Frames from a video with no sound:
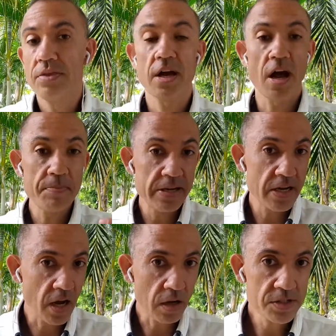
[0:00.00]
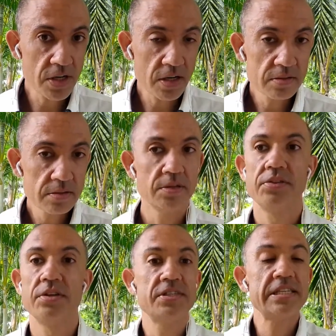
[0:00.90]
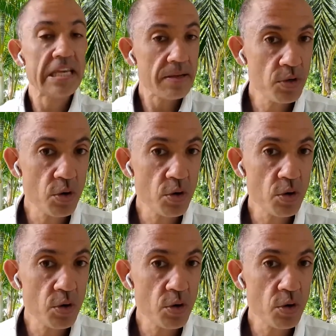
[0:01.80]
the company culture, the team